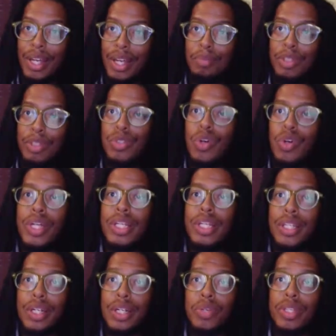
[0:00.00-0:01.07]
But you only
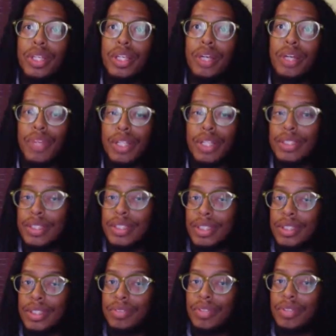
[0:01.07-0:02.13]
deal with it if there's a
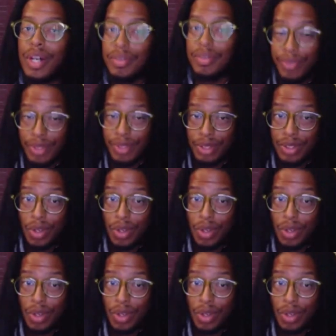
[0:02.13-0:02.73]
sense of comfort